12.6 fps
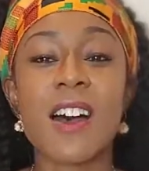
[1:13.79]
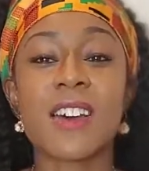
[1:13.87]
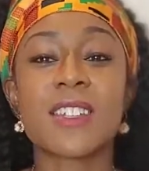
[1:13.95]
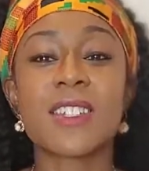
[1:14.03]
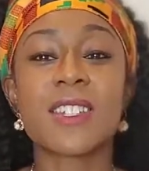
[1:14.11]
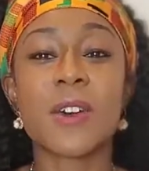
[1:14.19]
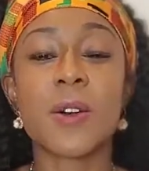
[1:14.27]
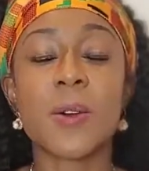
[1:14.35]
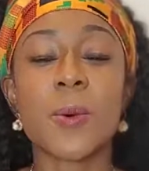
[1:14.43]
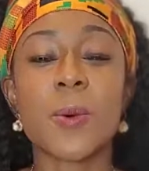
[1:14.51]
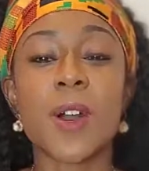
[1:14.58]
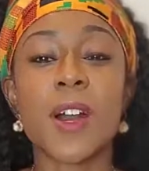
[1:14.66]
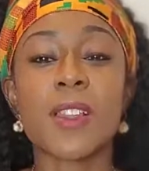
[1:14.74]

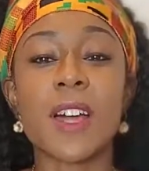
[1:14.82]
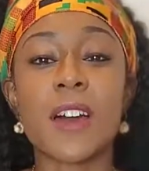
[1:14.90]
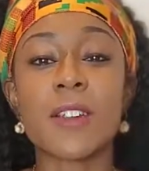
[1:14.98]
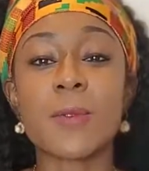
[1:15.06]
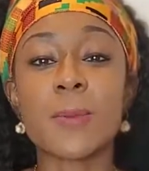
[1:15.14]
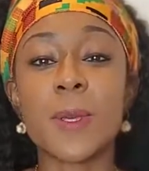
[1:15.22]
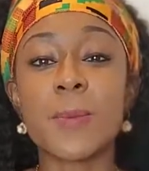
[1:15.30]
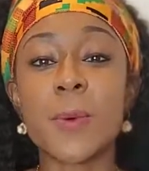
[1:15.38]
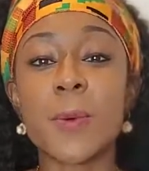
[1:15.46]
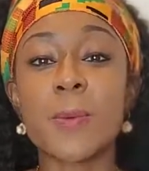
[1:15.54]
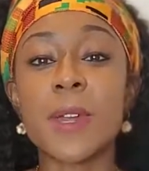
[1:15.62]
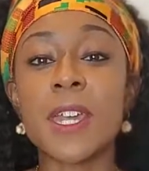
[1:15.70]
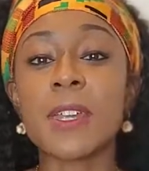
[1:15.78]
So a lot of
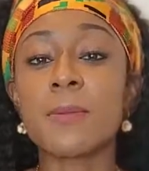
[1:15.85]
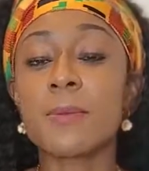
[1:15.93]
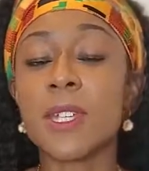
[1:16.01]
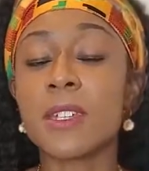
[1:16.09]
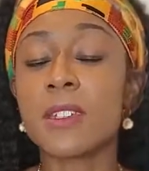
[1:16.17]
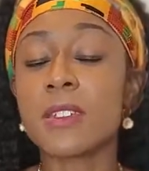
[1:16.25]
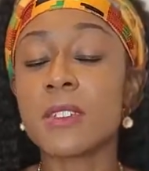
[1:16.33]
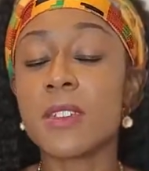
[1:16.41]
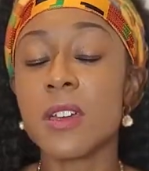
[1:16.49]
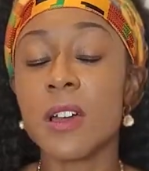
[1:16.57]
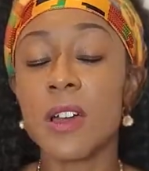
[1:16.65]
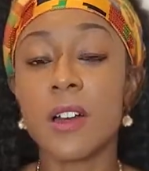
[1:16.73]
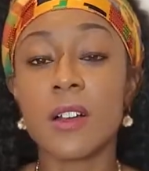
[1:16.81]
people may be
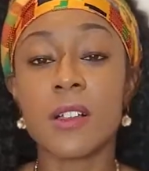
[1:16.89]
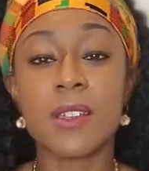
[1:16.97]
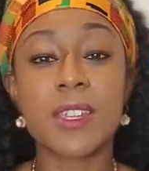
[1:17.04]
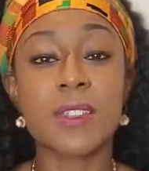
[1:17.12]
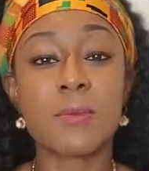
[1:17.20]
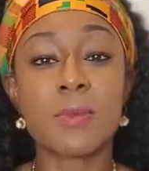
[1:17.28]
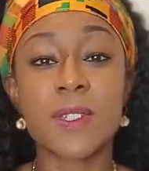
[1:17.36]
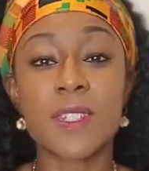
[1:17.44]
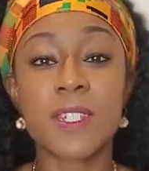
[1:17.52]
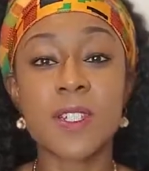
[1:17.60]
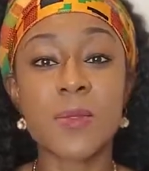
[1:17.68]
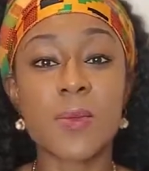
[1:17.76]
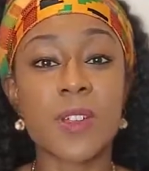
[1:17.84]
in a
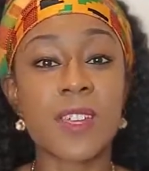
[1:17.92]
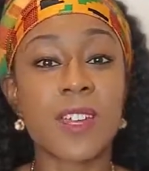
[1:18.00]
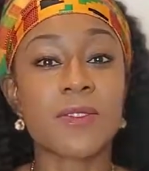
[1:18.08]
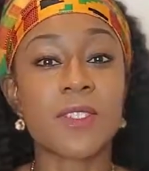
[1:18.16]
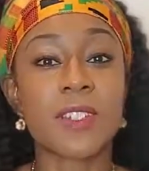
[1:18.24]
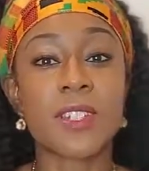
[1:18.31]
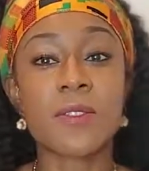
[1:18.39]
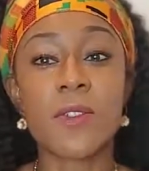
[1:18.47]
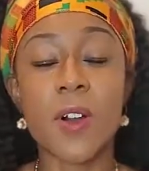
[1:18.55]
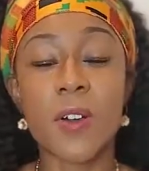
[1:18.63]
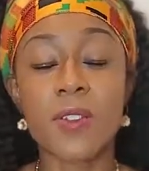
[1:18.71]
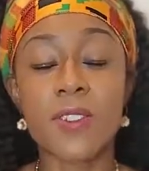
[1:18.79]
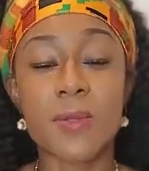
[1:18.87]
position where they have to
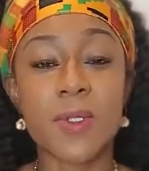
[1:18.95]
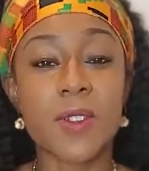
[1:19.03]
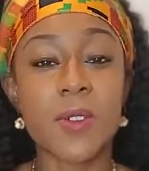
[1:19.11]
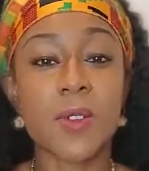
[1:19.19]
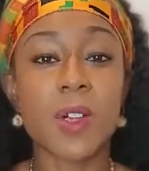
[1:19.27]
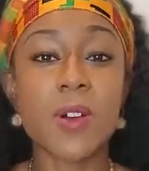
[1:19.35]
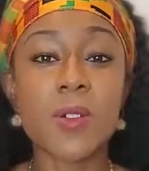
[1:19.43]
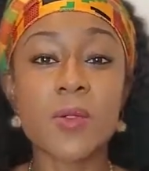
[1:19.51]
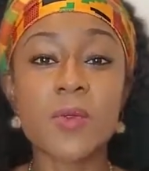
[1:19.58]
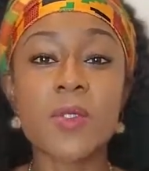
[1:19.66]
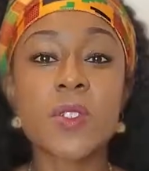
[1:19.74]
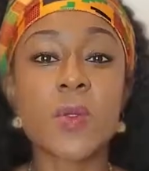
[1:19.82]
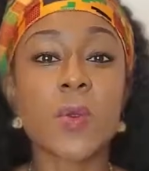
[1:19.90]
default on some of their
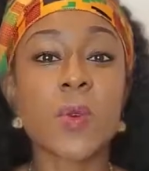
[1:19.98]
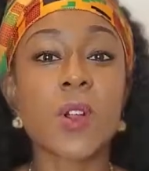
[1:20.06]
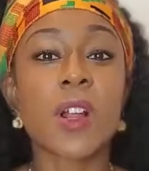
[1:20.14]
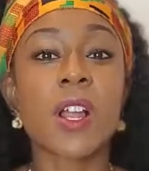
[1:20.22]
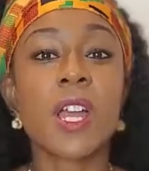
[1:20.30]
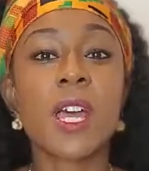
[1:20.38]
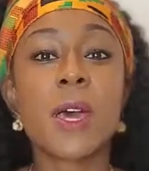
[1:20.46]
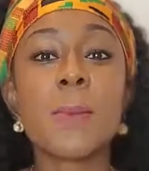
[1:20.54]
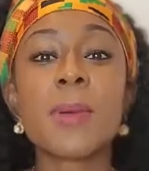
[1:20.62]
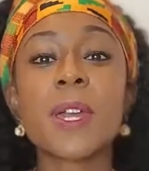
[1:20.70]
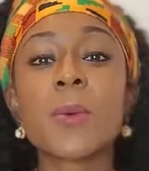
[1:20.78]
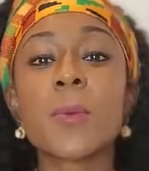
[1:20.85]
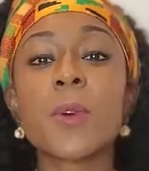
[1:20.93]
loans or
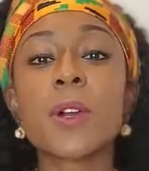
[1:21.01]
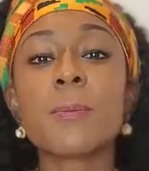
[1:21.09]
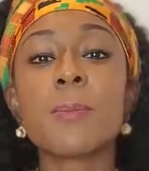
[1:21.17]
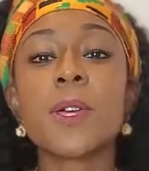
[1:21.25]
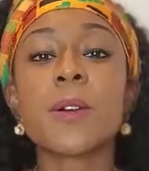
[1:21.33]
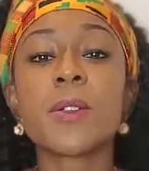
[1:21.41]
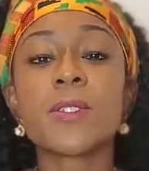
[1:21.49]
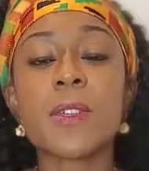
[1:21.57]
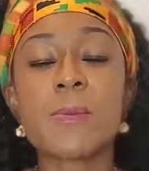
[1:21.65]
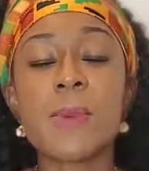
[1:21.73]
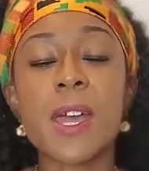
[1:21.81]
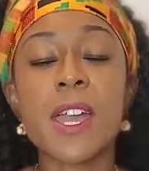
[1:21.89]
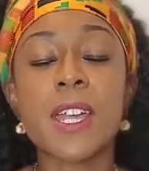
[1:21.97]
pick what bills to
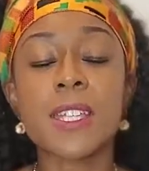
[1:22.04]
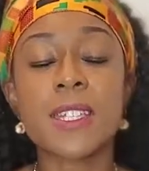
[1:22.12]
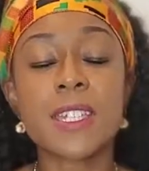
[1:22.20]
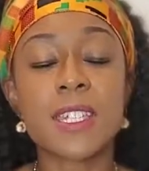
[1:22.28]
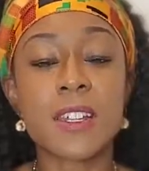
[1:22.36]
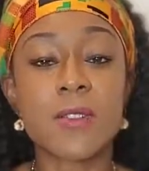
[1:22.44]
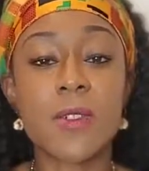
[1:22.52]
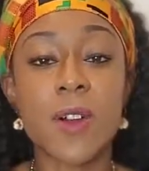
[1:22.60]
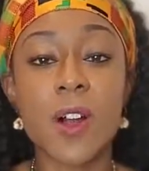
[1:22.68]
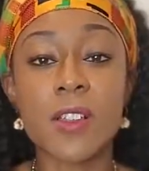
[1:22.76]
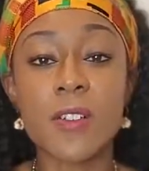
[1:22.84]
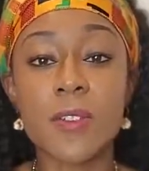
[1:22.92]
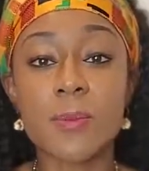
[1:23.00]
pay instead of
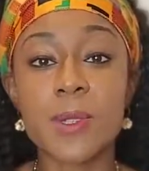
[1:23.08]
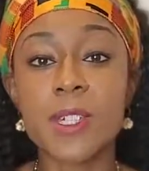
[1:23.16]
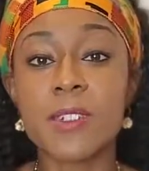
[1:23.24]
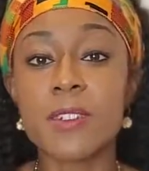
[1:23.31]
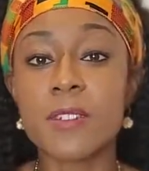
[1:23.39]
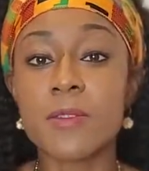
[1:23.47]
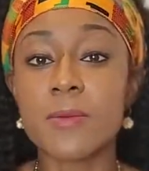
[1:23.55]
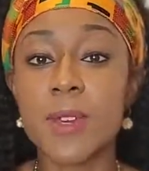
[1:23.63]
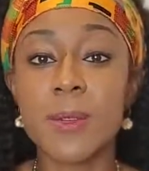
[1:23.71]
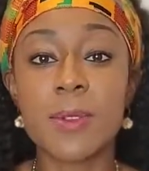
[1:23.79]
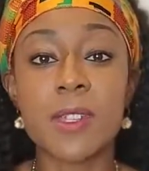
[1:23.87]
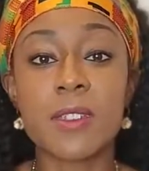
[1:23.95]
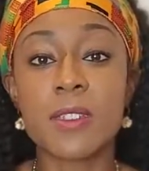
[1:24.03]
all of them because of
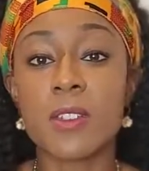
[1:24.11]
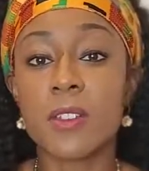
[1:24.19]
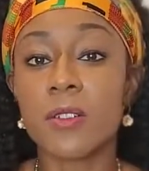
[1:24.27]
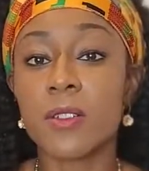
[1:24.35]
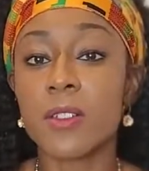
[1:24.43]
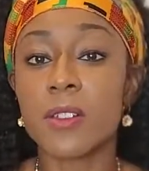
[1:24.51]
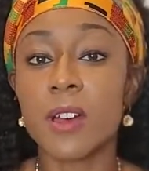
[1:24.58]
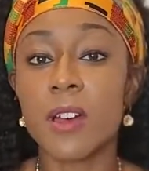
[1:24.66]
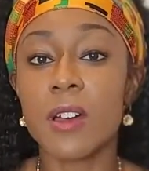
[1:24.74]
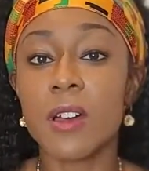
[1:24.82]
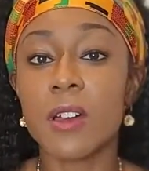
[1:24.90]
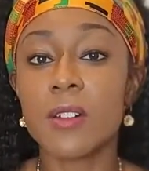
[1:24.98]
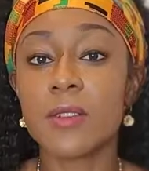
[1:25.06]
maybe
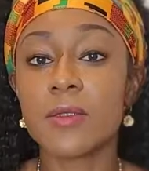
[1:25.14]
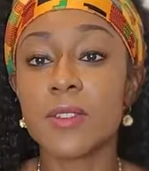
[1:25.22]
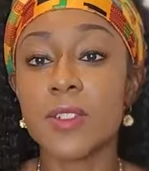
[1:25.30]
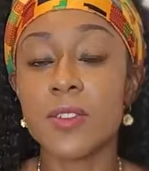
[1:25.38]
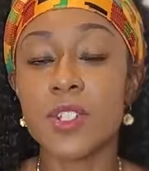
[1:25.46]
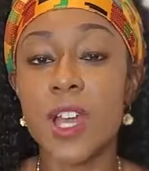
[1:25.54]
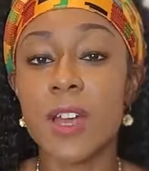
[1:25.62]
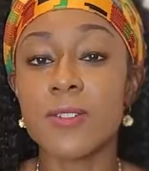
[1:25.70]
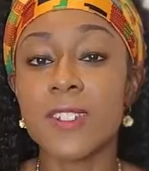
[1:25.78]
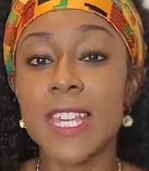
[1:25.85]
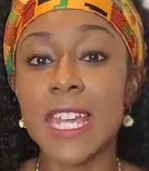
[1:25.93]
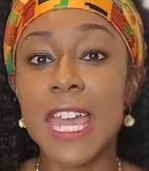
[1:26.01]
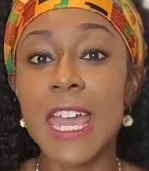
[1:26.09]
their job
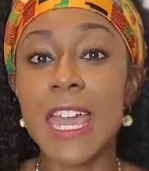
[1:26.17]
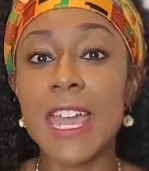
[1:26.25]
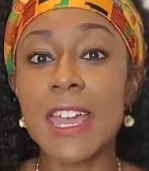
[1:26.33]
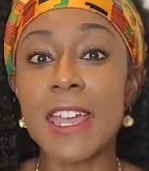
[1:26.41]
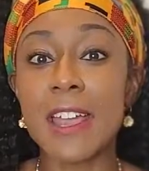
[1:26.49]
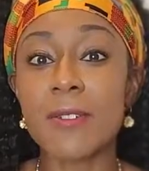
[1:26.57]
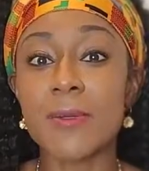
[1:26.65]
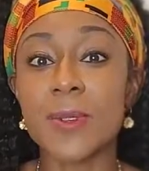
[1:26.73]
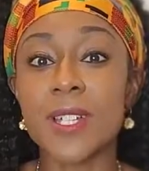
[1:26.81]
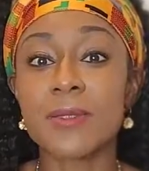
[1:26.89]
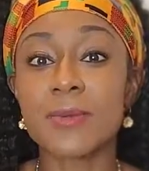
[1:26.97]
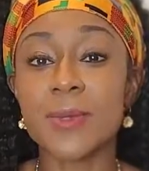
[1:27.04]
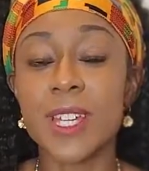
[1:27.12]
was like, hey,
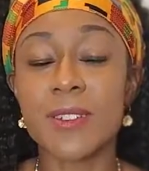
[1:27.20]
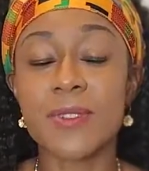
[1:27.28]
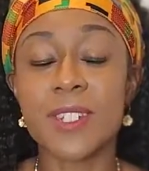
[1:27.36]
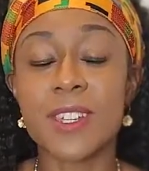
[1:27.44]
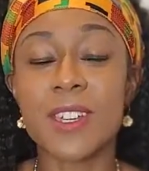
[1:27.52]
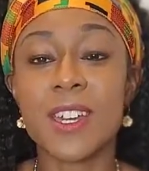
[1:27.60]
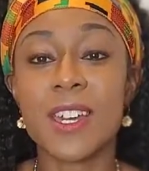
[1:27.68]
everyone, we have to